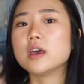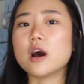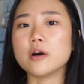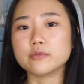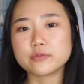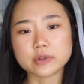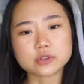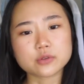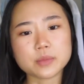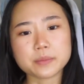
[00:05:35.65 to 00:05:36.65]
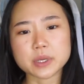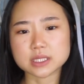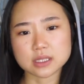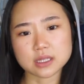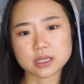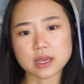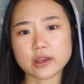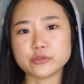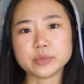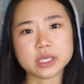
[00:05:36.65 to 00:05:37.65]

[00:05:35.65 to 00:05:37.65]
Filter basically kind of